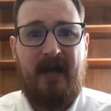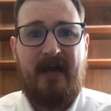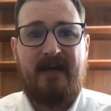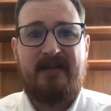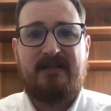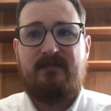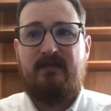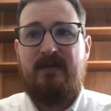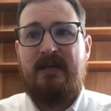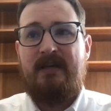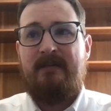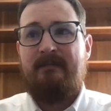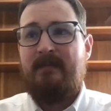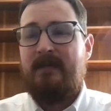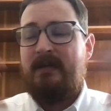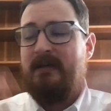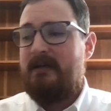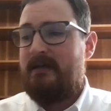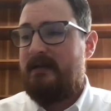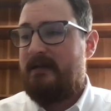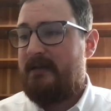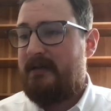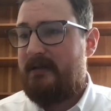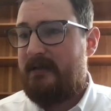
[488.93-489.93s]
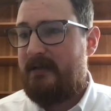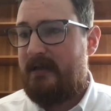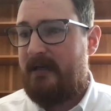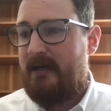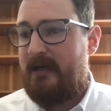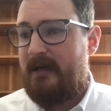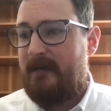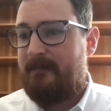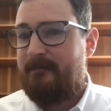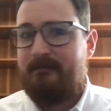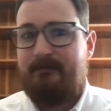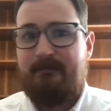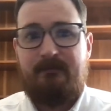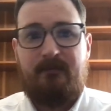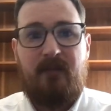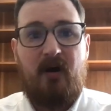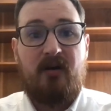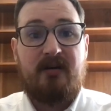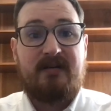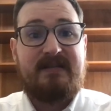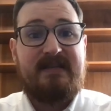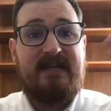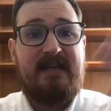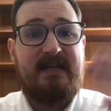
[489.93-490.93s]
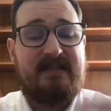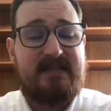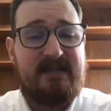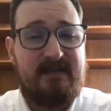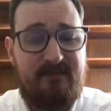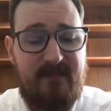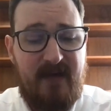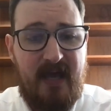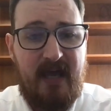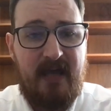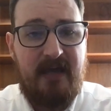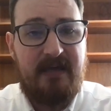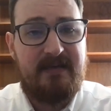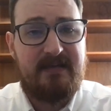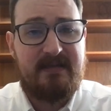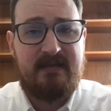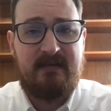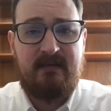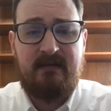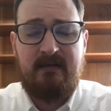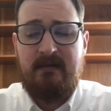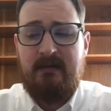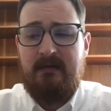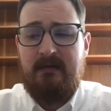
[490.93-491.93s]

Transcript: as we uh, participate